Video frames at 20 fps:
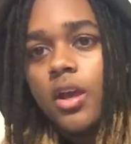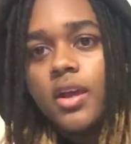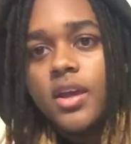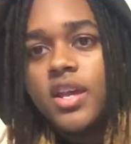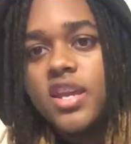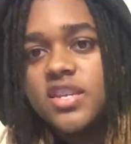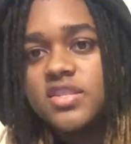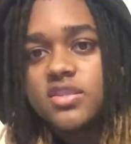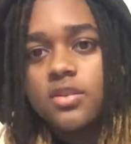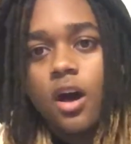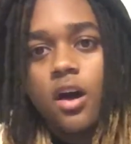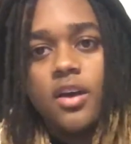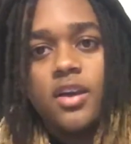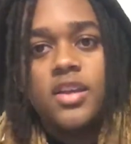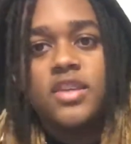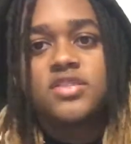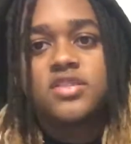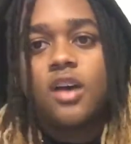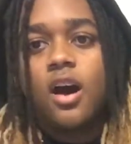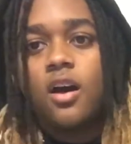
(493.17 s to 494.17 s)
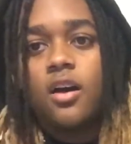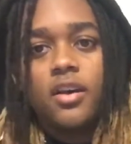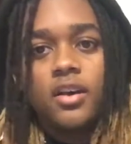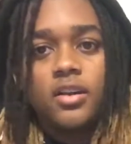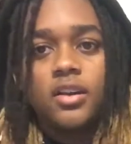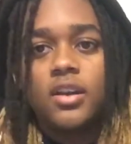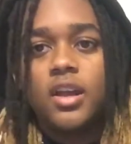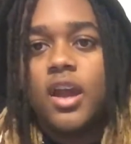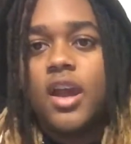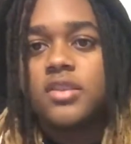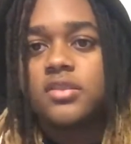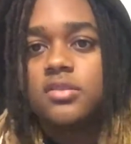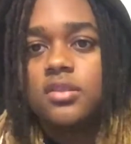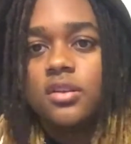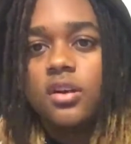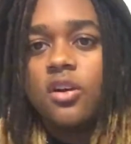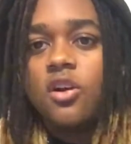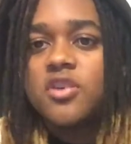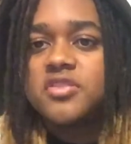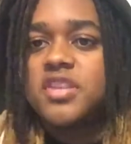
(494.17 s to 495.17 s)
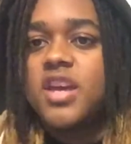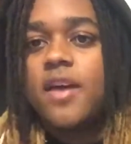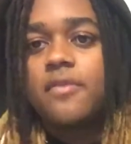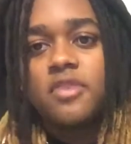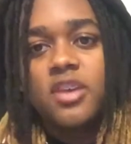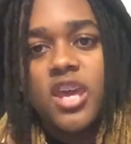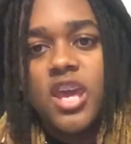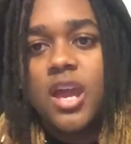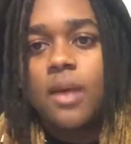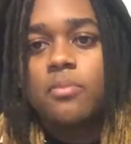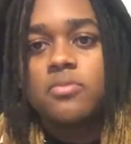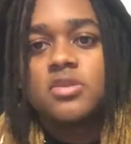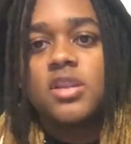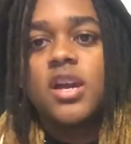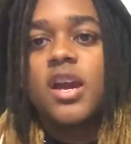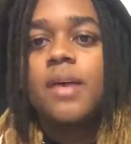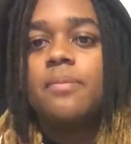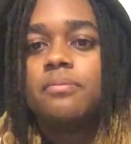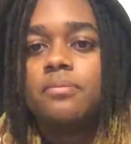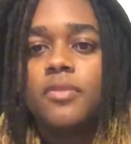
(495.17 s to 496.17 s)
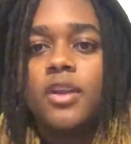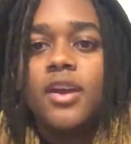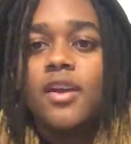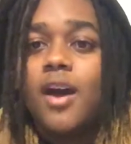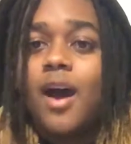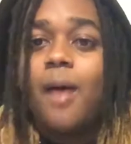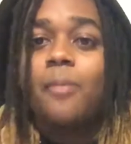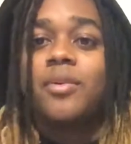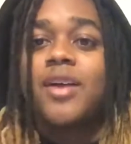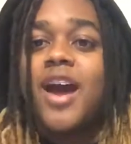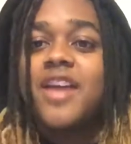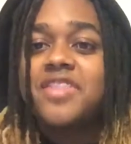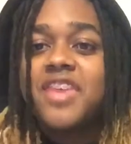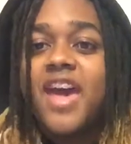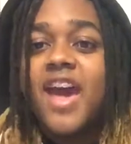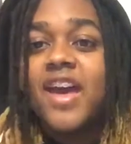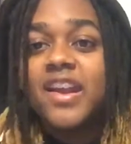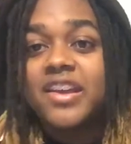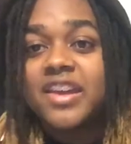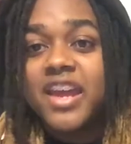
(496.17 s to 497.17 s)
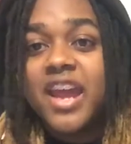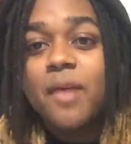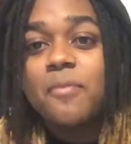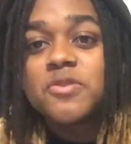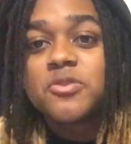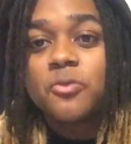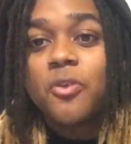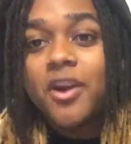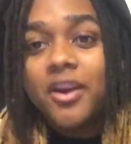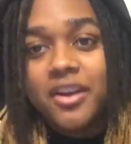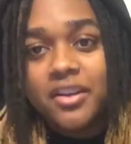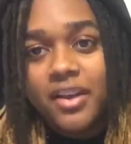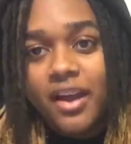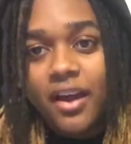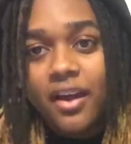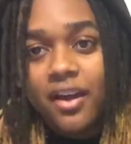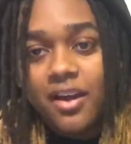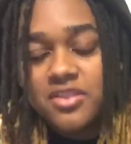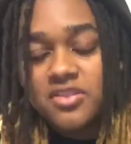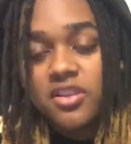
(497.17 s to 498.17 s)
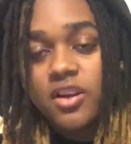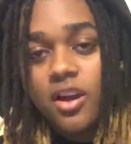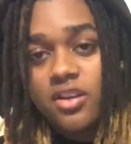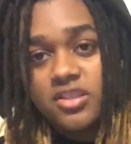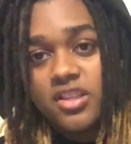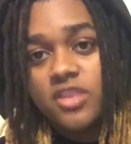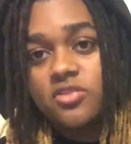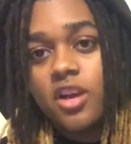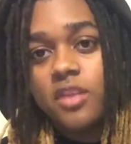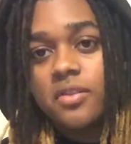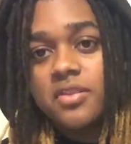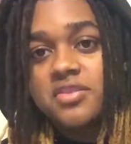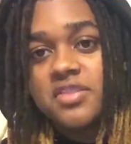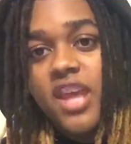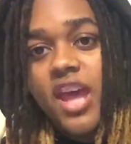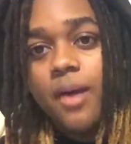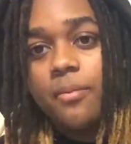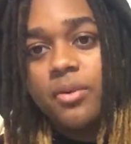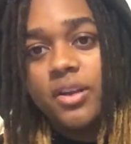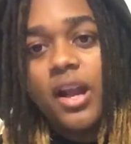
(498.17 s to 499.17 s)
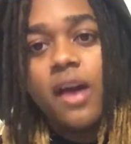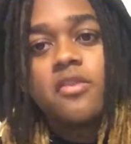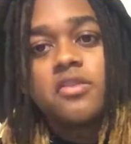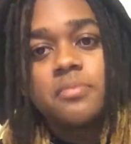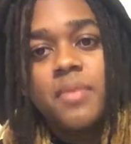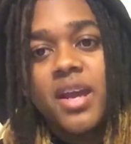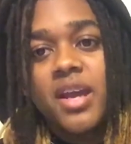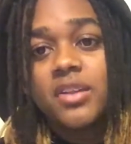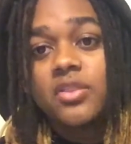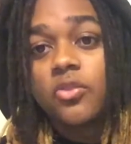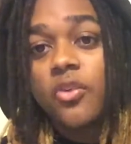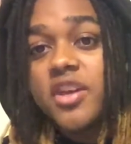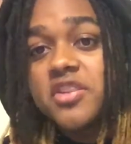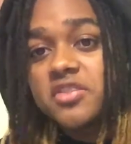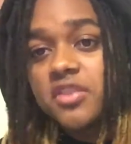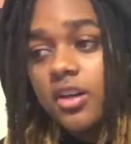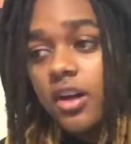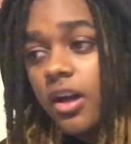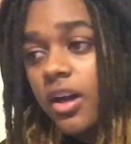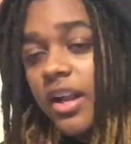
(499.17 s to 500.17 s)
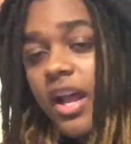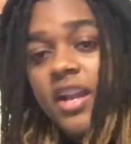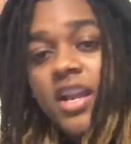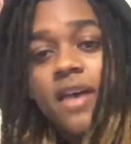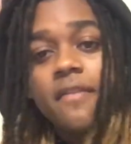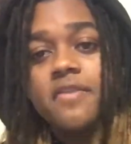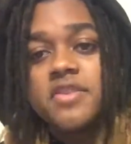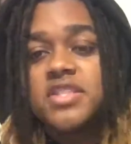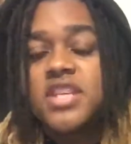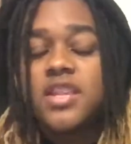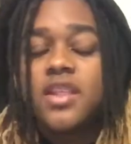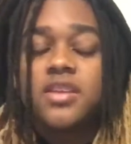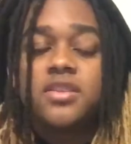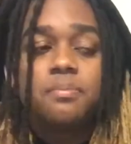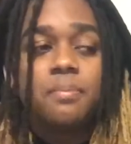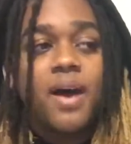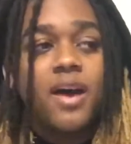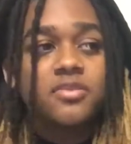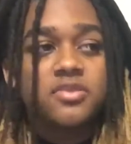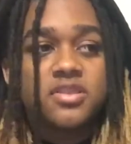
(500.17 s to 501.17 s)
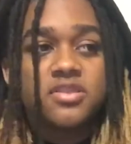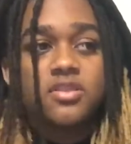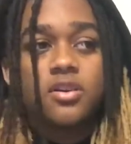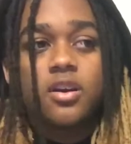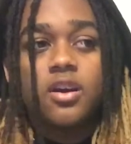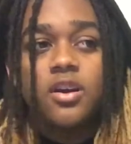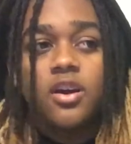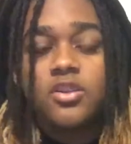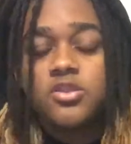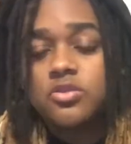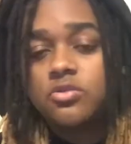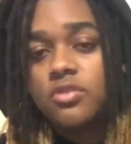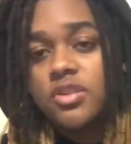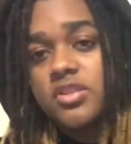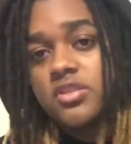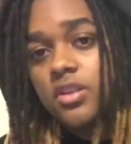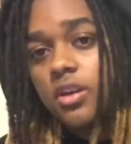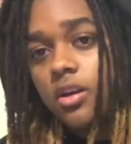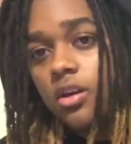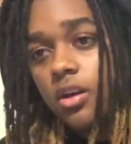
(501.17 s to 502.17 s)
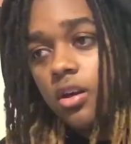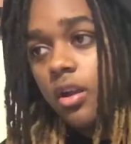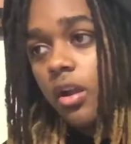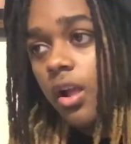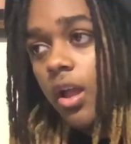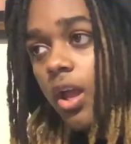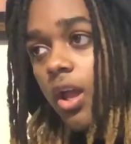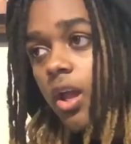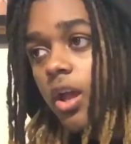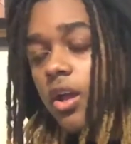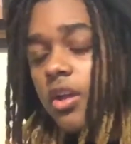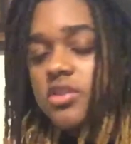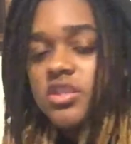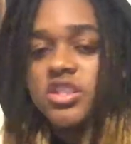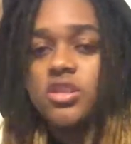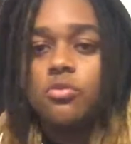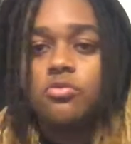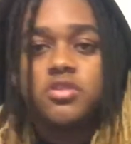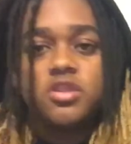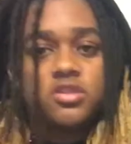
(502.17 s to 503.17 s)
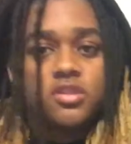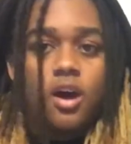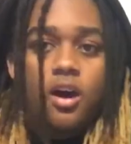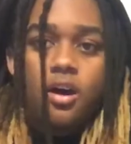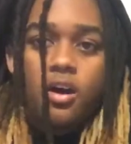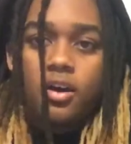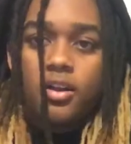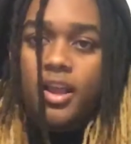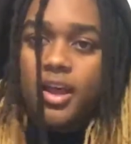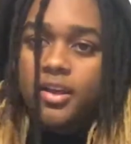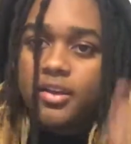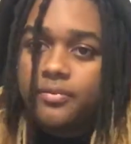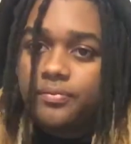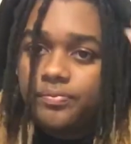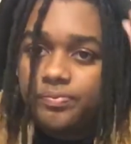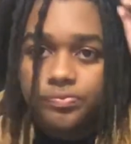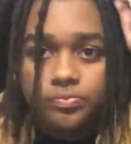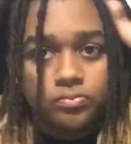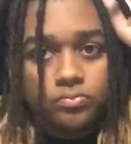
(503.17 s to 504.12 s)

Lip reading: he saw it, and they had of course they had the cameras. Like I'm glad they had the cameras working now, cause the girl said I tried to stab her and I was making threats to her, and I never said anything about this girl or to this girl. She was just all like,